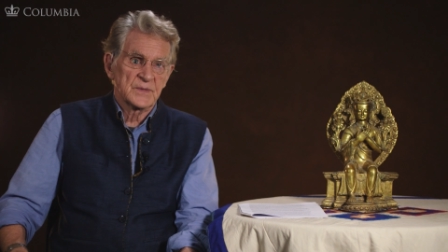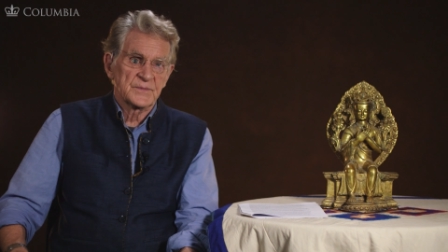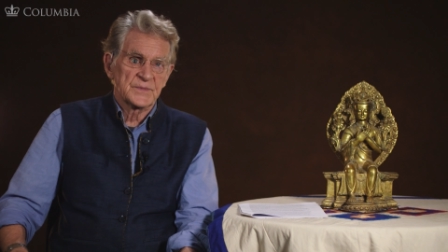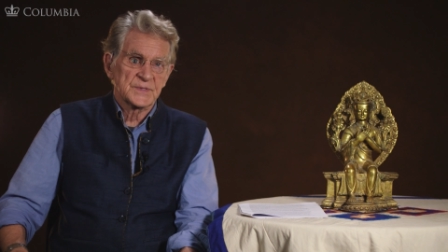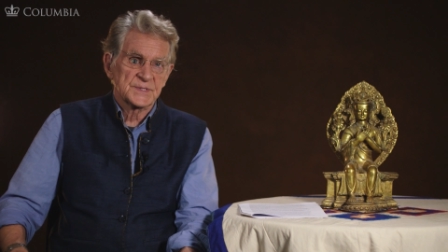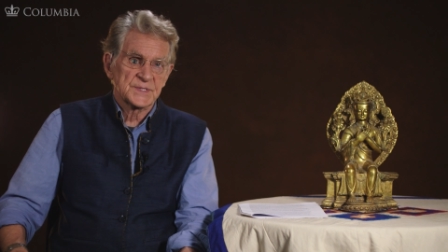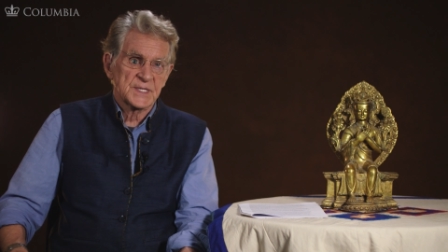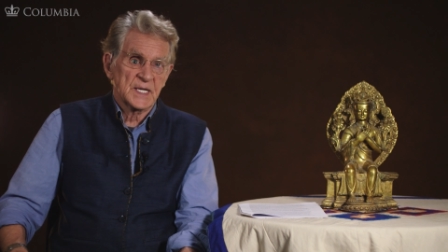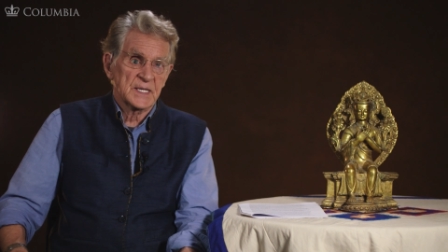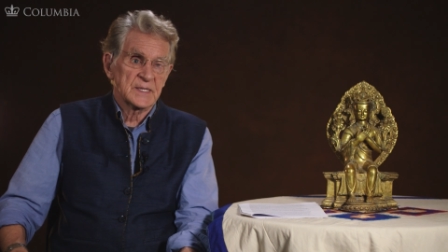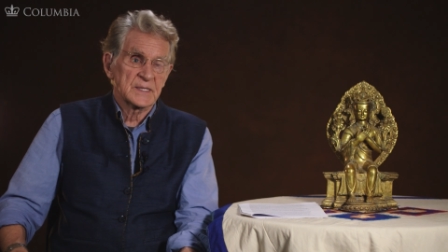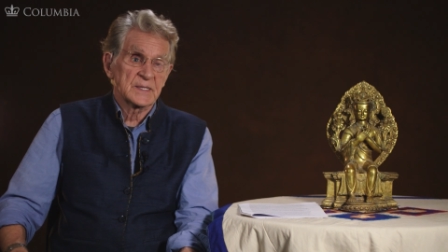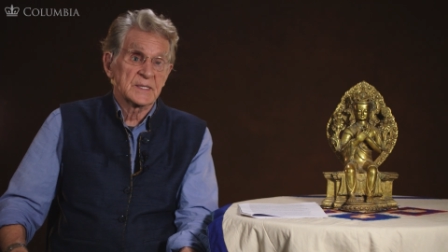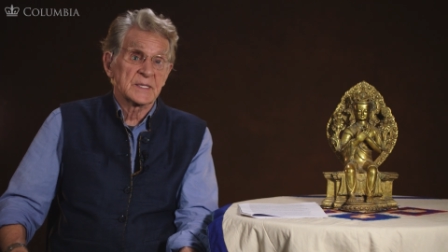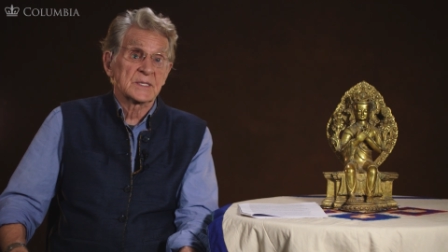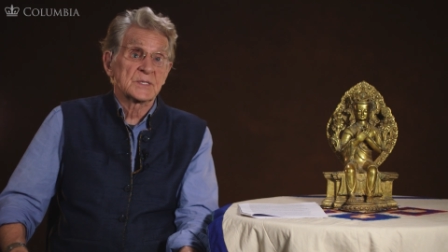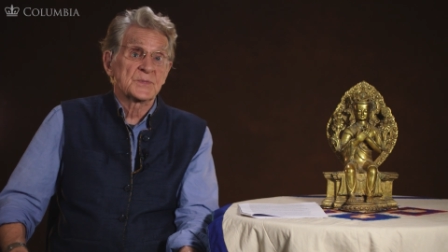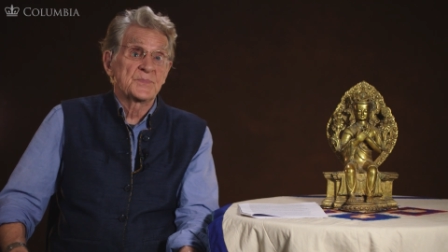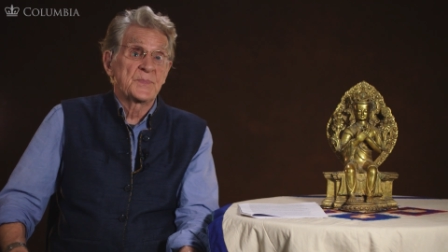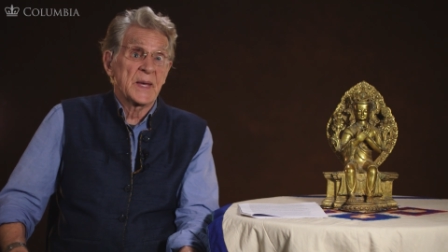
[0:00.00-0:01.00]
of the site and the
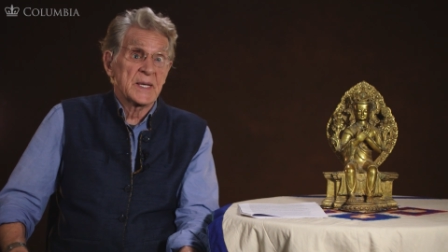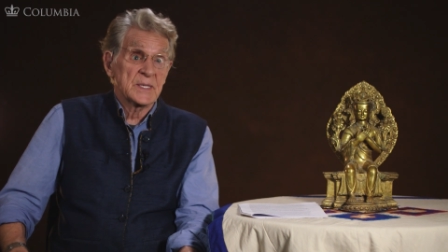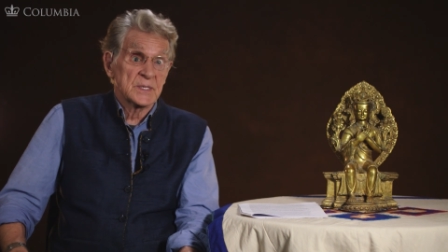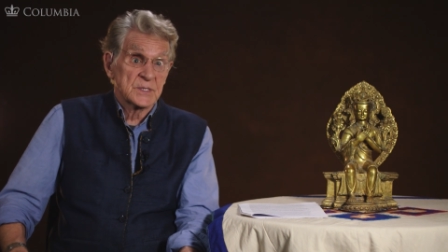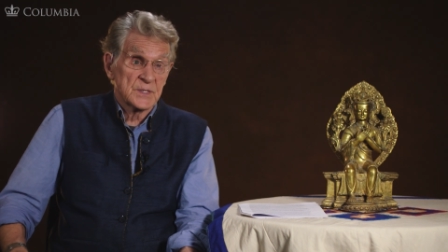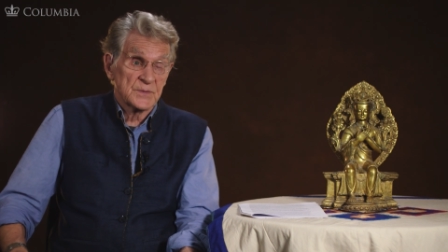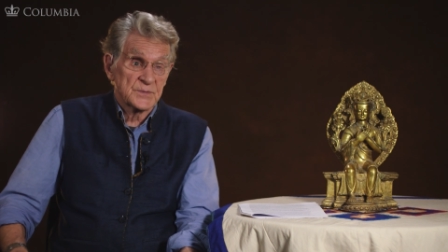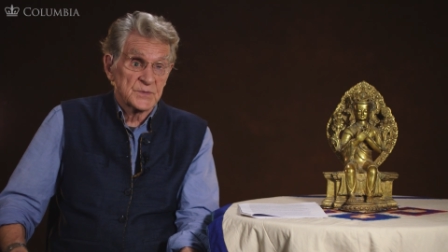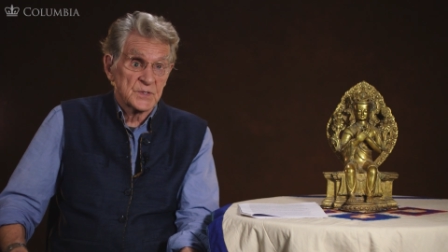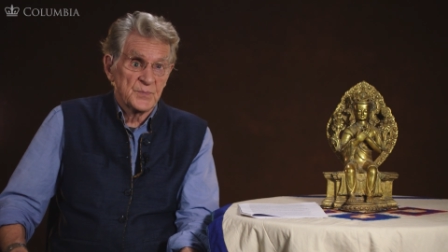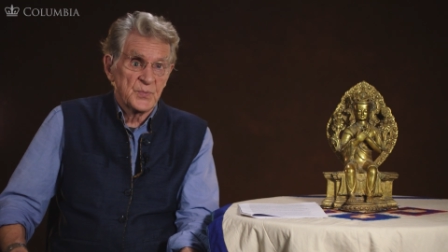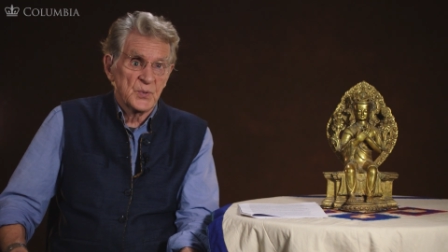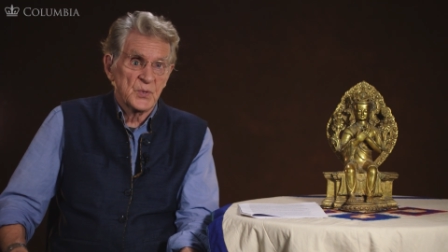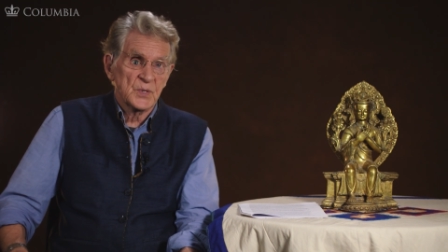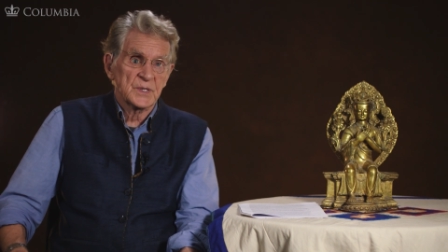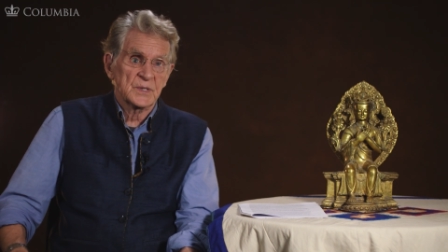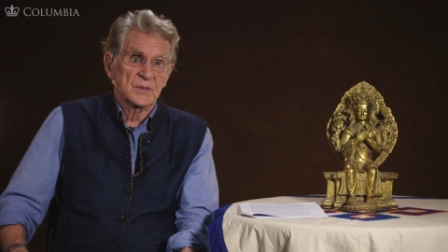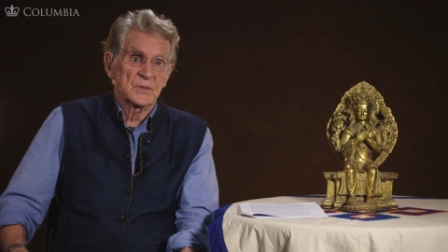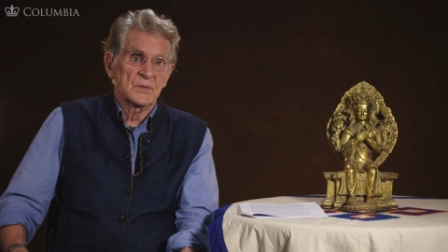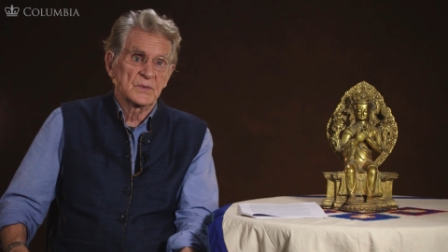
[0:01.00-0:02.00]
expense of
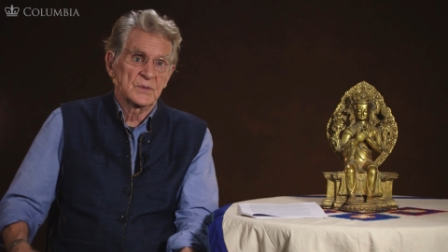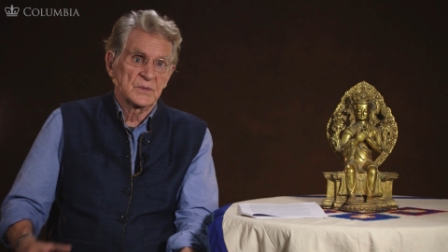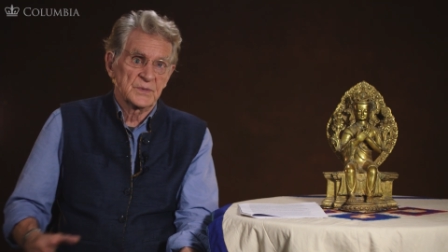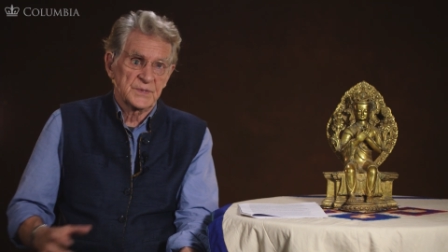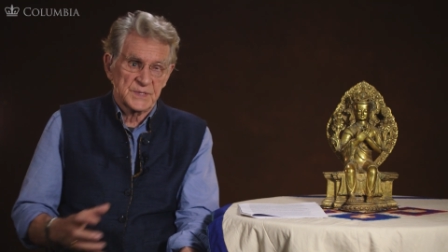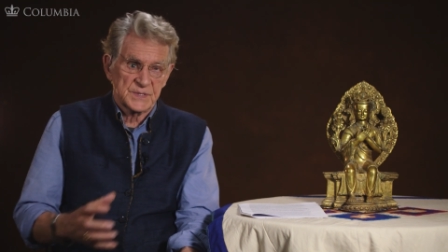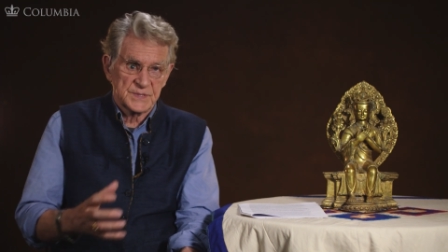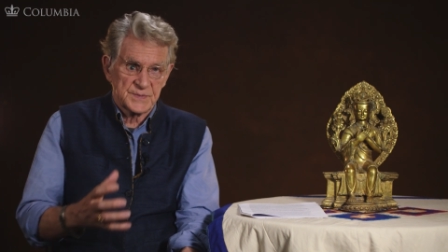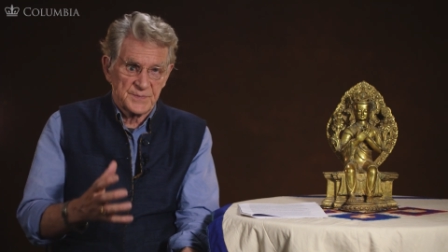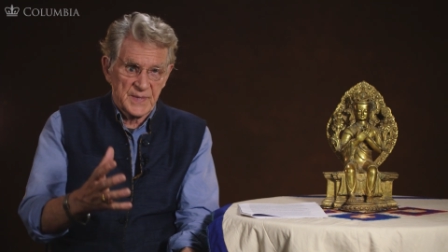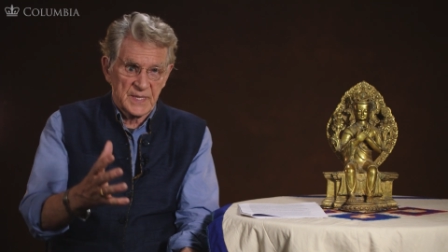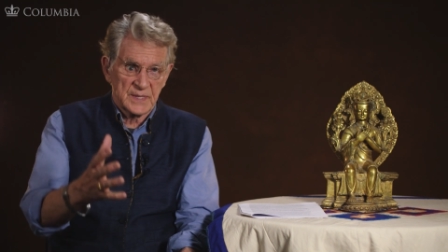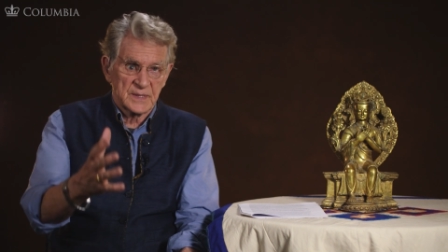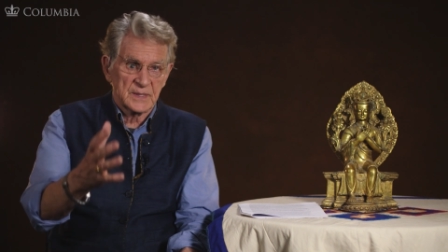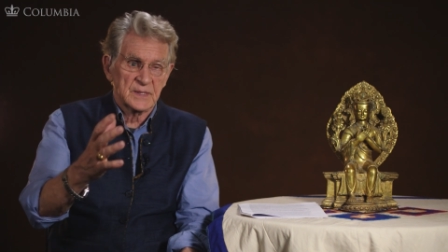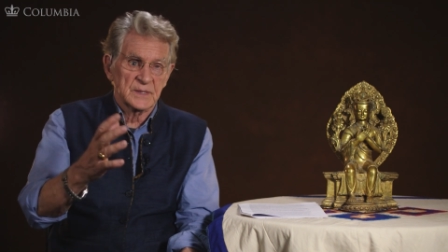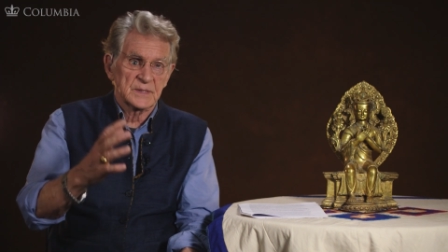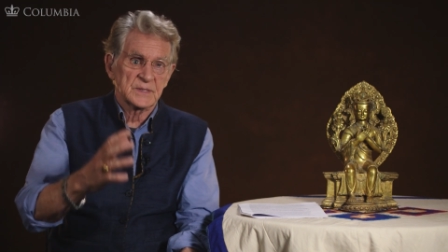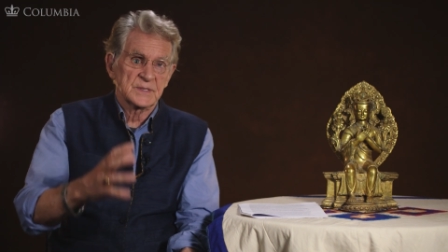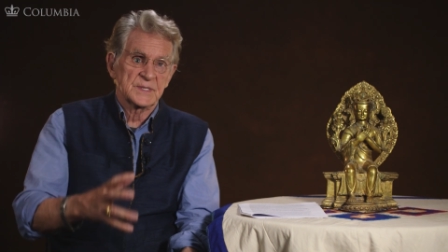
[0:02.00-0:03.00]
supporting all these
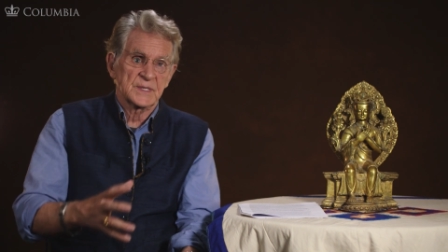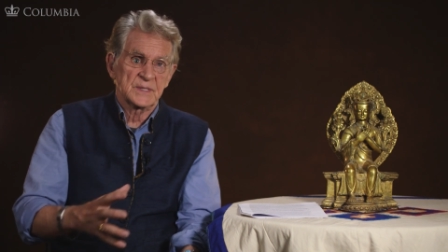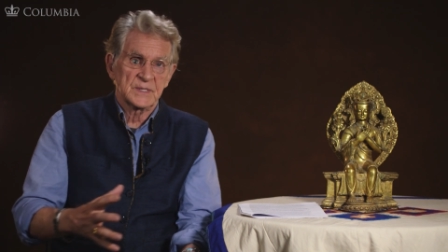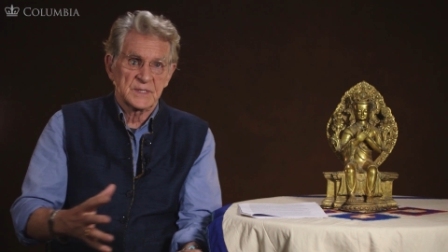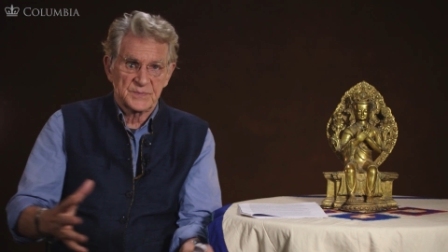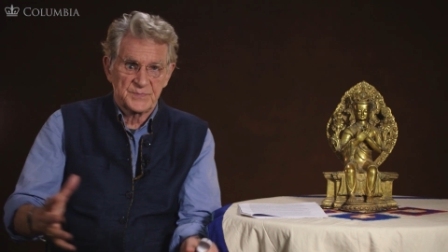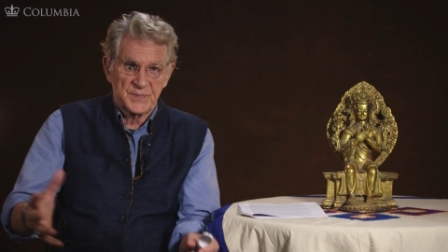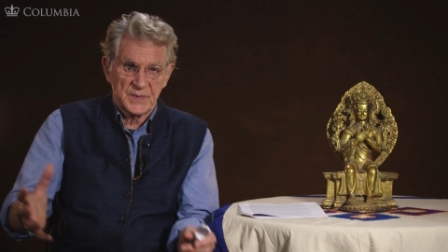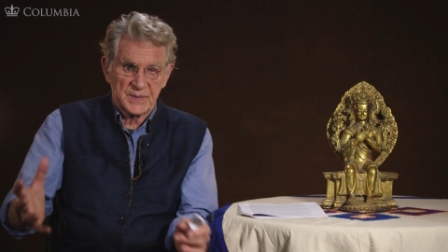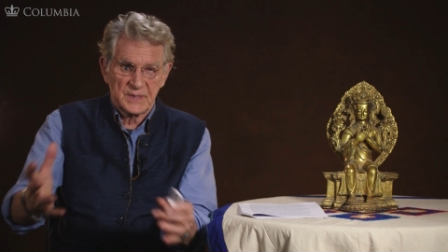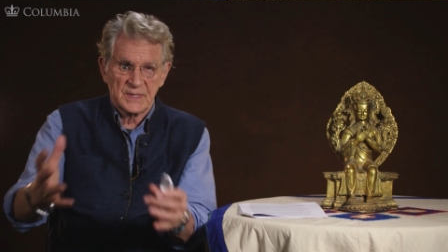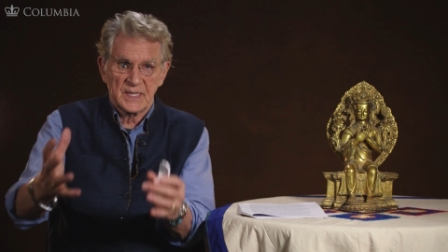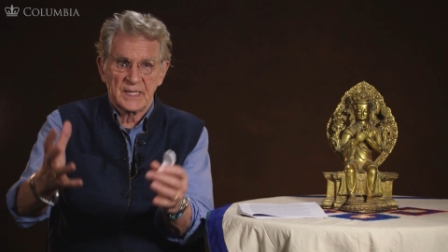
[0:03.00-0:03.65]
mendicants and these big,